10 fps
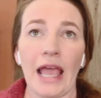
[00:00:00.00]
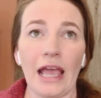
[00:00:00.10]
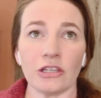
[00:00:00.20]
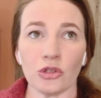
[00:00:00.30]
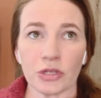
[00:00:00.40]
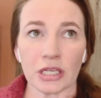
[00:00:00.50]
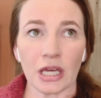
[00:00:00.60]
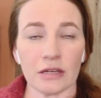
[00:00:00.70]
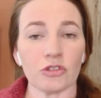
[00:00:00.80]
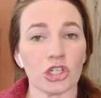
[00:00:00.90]
and you can
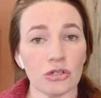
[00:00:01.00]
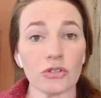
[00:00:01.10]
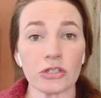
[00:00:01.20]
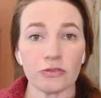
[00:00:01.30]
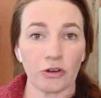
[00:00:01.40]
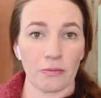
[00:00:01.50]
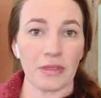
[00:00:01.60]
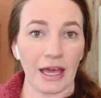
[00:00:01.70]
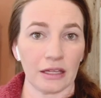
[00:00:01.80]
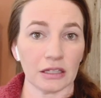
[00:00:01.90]
kind of choose
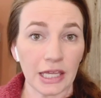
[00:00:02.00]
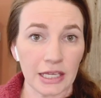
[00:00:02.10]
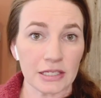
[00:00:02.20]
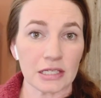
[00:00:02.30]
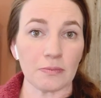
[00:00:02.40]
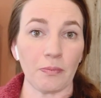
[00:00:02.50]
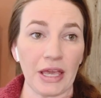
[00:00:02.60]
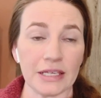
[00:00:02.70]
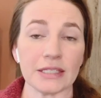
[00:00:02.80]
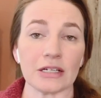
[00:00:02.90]
from that list
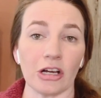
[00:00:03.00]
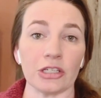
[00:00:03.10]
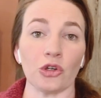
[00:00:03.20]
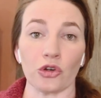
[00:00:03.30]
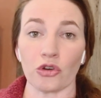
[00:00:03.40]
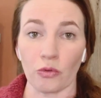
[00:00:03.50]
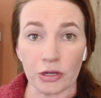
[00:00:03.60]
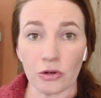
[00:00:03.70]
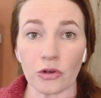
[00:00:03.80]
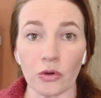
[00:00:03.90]
based on your
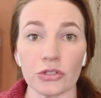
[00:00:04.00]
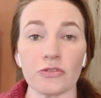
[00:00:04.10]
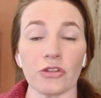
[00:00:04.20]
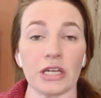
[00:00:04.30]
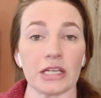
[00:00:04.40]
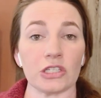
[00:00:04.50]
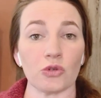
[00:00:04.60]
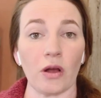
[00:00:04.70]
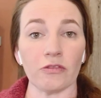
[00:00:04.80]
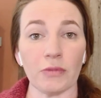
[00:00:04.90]
career goals for the next
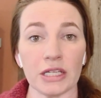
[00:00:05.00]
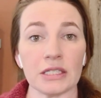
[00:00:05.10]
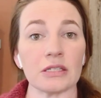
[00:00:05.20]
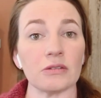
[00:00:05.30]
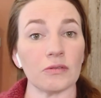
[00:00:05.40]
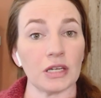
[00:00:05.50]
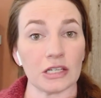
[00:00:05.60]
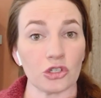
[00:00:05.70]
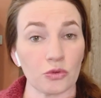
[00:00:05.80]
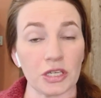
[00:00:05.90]
12 months, the
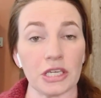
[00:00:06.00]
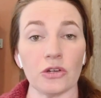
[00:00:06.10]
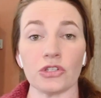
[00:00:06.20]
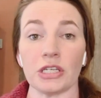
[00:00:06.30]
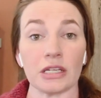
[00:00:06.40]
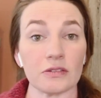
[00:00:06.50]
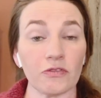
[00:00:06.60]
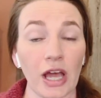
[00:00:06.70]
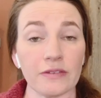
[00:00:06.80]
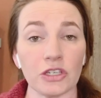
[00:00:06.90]
next 3 years, the next
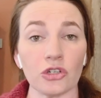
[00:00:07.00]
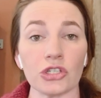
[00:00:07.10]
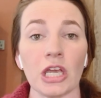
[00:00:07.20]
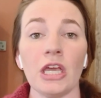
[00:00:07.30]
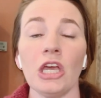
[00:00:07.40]
5 years.